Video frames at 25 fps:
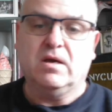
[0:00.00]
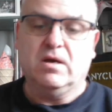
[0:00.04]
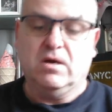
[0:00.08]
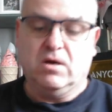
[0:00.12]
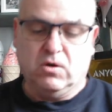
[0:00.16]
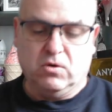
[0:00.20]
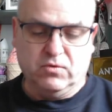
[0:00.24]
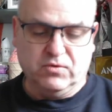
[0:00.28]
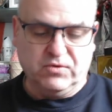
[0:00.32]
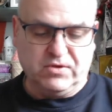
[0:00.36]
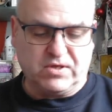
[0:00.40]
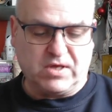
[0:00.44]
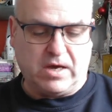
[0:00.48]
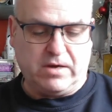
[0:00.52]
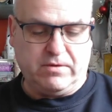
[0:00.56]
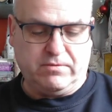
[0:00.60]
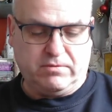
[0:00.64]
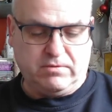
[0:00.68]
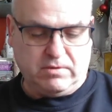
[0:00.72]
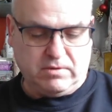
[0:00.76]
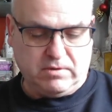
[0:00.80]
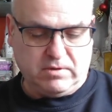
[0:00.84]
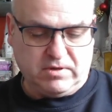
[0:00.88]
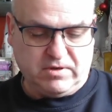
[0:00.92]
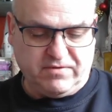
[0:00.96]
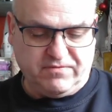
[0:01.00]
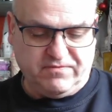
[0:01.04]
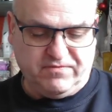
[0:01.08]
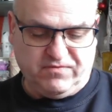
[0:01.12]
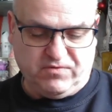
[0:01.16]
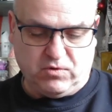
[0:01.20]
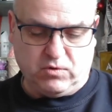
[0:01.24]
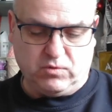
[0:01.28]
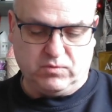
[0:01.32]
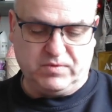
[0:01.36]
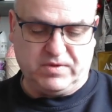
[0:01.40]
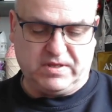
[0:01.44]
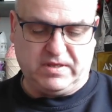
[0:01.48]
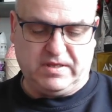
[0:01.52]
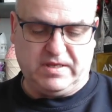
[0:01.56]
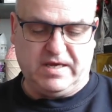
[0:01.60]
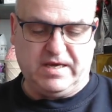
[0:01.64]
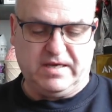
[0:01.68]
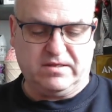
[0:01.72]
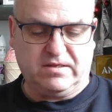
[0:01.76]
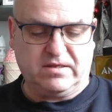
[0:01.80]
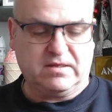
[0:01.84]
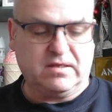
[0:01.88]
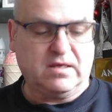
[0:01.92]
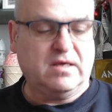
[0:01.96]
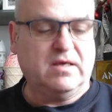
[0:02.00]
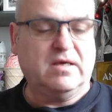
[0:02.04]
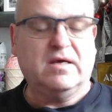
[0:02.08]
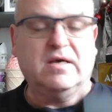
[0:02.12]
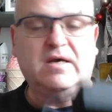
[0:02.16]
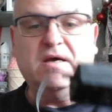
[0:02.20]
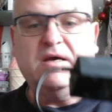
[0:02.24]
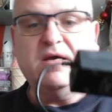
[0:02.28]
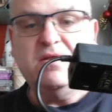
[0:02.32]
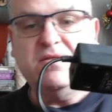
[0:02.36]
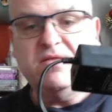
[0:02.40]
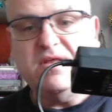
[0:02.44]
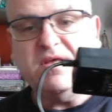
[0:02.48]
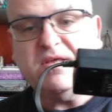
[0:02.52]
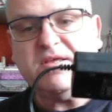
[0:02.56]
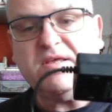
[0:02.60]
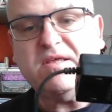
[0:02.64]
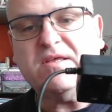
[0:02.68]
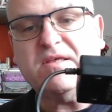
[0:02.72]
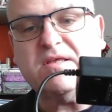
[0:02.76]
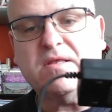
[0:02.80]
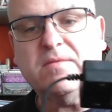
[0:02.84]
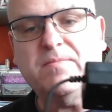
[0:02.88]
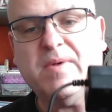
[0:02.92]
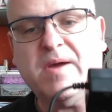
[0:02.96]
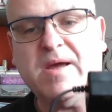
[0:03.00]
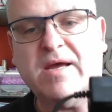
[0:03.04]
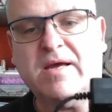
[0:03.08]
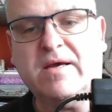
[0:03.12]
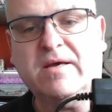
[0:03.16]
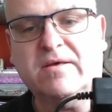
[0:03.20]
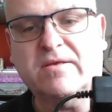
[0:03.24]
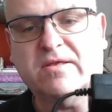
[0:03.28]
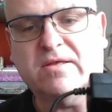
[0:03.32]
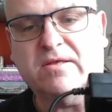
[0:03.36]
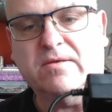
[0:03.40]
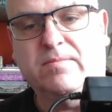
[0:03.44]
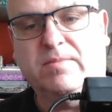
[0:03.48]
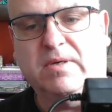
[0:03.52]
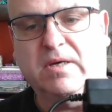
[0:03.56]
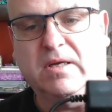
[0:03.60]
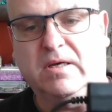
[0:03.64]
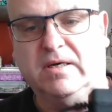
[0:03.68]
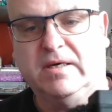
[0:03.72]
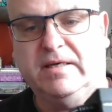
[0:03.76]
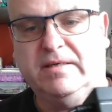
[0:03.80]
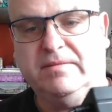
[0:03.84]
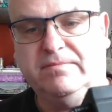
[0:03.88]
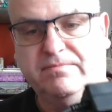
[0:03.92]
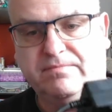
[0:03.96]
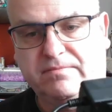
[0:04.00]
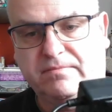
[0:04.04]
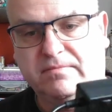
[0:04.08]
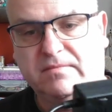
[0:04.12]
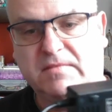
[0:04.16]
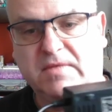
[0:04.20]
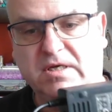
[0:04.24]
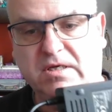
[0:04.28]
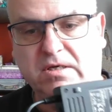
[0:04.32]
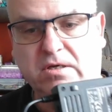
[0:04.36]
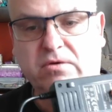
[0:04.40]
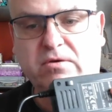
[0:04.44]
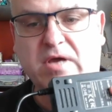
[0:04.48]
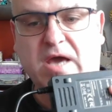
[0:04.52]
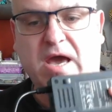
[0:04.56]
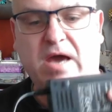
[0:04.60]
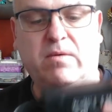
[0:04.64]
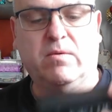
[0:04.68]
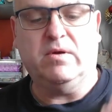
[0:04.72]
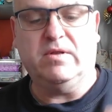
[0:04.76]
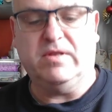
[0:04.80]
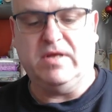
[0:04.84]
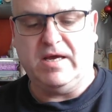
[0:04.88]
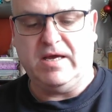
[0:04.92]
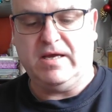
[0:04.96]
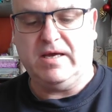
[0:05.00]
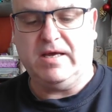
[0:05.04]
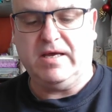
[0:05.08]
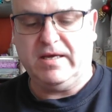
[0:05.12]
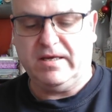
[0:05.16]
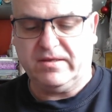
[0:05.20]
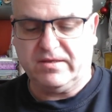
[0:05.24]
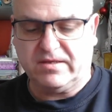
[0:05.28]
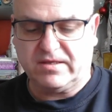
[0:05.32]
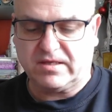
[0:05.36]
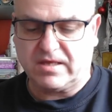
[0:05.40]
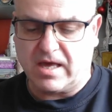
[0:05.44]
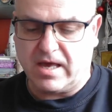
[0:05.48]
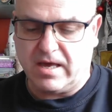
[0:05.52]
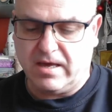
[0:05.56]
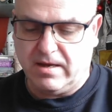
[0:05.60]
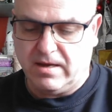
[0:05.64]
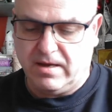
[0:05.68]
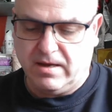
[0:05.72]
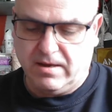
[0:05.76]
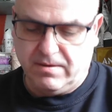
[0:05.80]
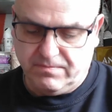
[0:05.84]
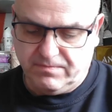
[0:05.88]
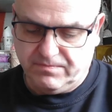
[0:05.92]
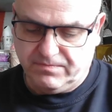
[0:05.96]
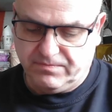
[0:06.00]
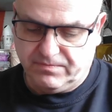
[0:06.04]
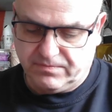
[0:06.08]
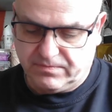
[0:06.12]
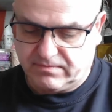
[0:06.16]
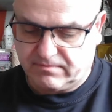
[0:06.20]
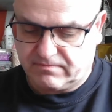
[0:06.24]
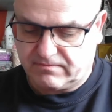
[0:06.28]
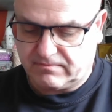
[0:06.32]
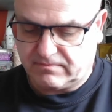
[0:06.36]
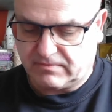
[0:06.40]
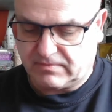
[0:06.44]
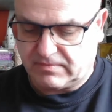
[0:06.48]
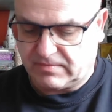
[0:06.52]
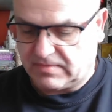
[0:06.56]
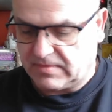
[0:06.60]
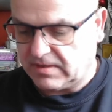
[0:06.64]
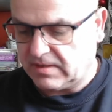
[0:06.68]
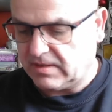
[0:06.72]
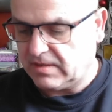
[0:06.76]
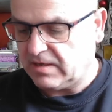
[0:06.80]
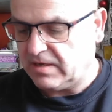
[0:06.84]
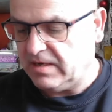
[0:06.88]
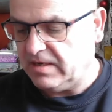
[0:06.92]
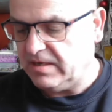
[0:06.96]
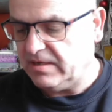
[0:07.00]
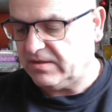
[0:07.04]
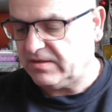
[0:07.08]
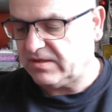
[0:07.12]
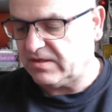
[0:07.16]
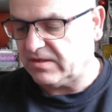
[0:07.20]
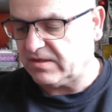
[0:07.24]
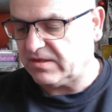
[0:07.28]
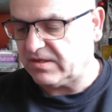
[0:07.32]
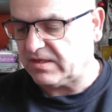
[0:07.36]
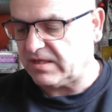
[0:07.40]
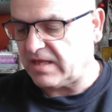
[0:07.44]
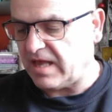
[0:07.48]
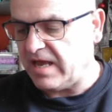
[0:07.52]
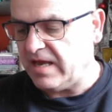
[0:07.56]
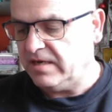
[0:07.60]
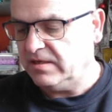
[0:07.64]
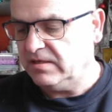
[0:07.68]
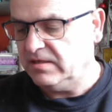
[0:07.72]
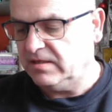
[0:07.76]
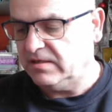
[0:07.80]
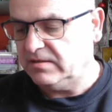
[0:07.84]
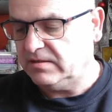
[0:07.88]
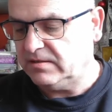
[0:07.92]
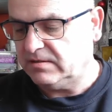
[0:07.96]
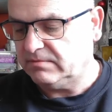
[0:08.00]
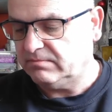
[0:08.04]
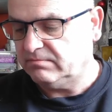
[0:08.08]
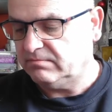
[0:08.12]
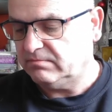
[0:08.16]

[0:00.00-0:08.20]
also conform to this. This is the power supply that you get with it. It's a standard